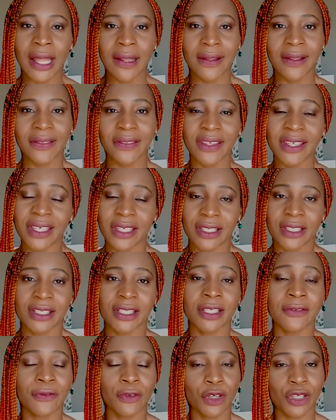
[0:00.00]
the thing is
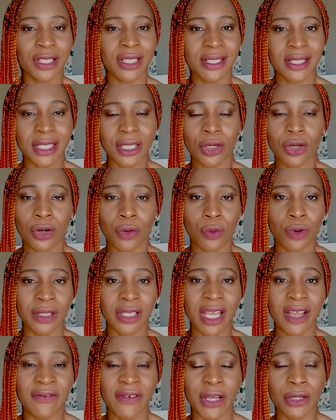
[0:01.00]
if you're sick or
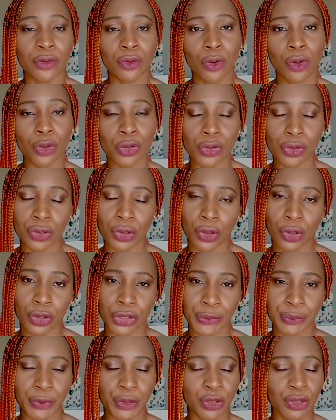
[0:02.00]
whatever you go to the
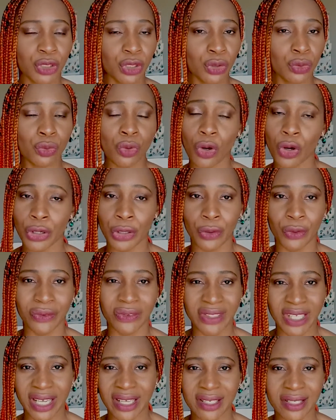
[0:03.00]
hospital they do all your
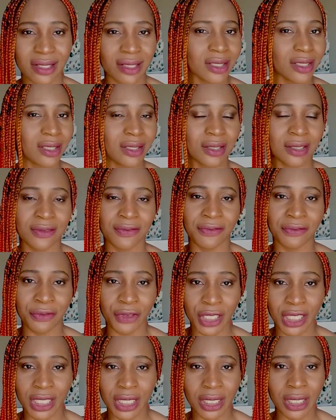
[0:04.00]
tests it's
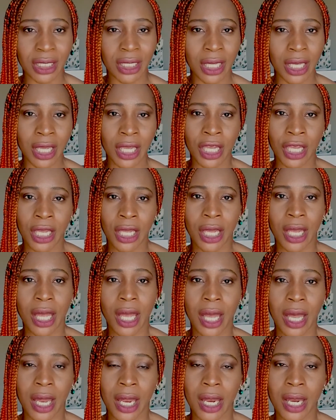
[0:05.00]
free
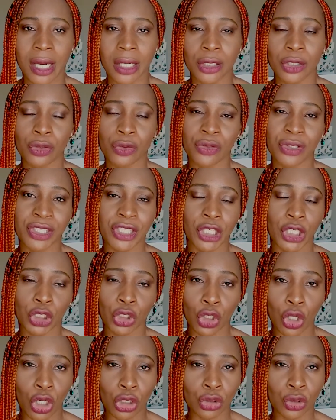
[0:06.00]
and you see a
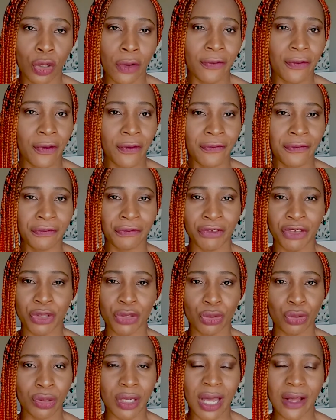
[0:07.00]
doctor for free
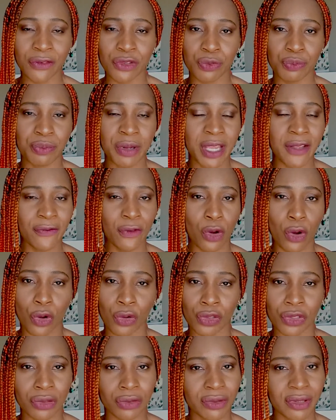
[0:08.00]
you don't have to pay for
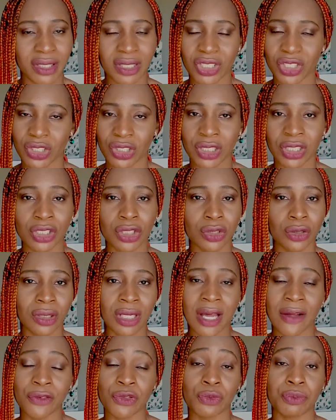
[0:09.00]
consultation you don't
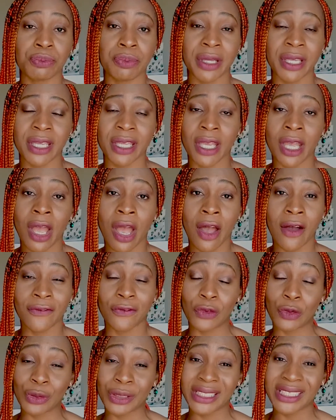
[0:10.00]
have to pay
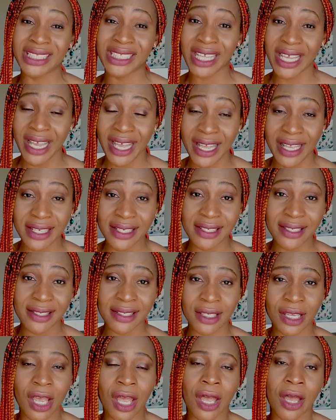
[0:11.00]
for
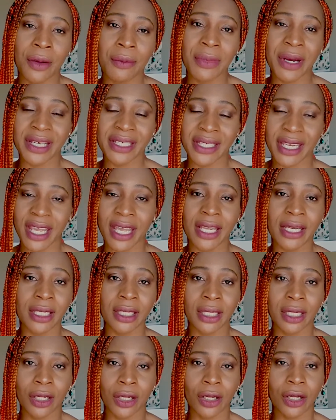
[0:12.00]
tests but
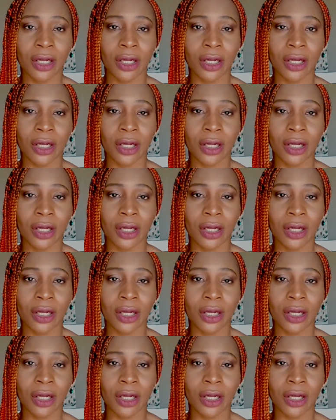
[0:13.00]
then